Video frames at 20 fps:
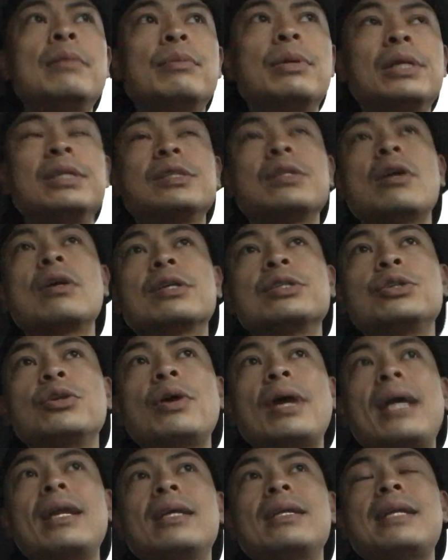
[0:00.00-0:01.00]
But as long as
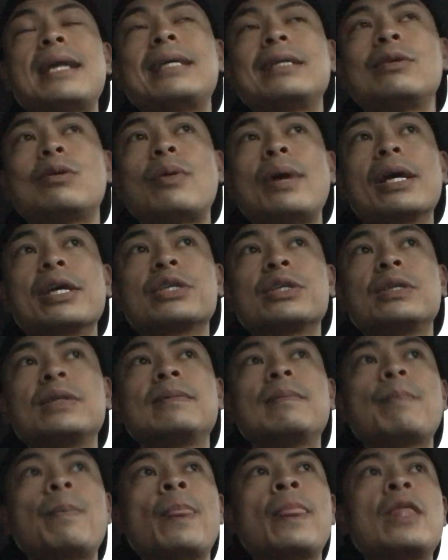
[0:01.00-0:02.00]
you're headed in that
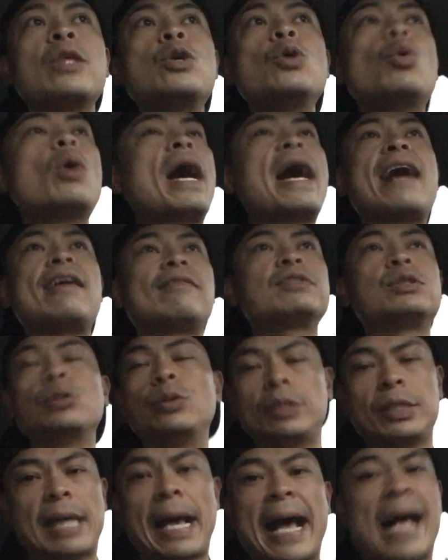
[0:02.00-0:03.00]
direction, you have to.
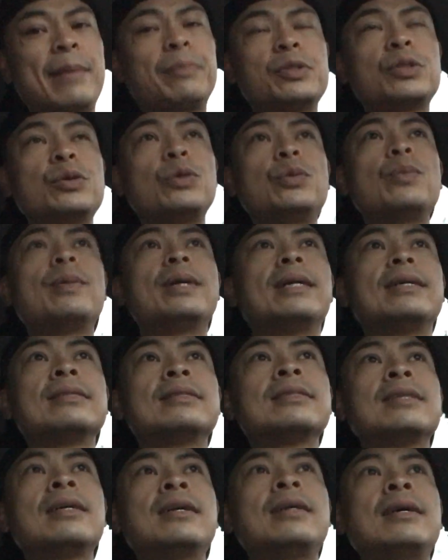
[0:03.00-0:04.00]
It's an absolute
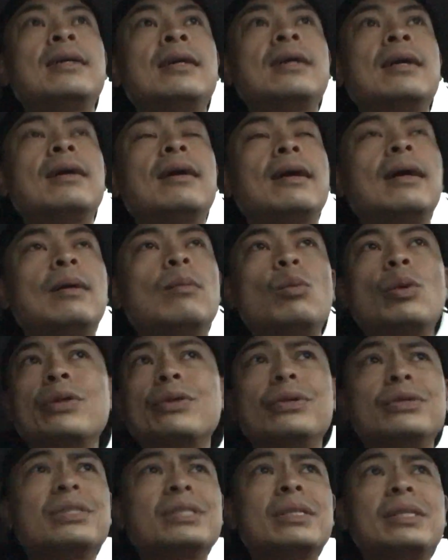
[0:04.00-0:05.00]
must.
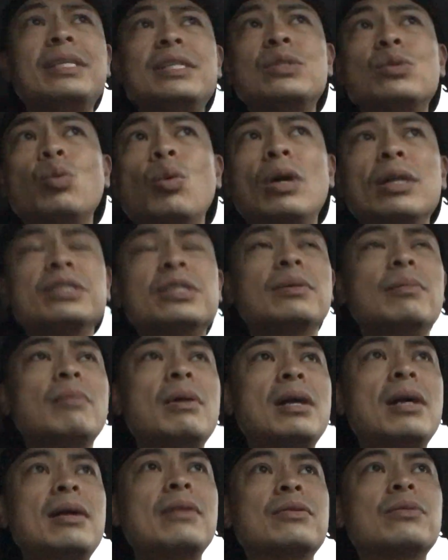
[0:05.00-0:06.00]
Whether it's at least once a
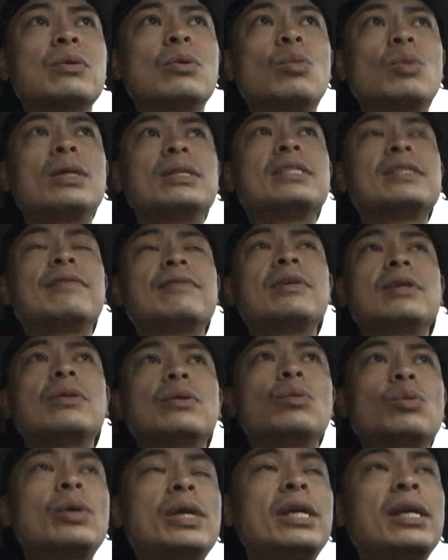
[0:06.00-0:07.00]
month or once every
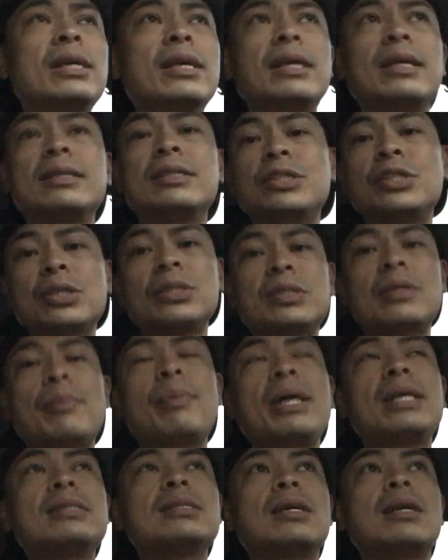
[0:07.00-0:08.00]
other week, it just
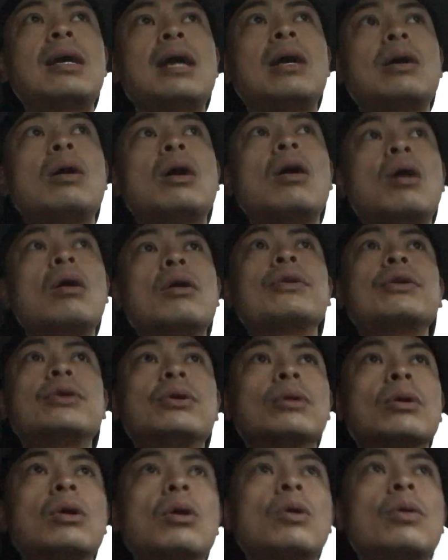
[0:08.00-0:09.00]
depends on how hard
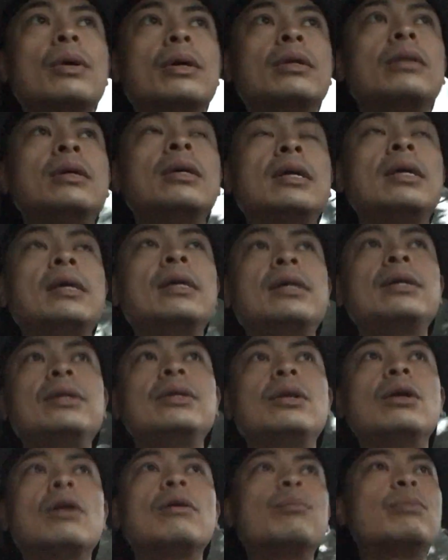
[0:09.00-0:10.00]
you're going,
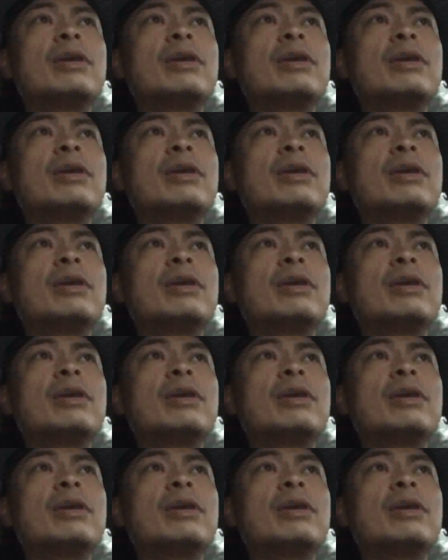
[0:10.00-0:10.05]
you know.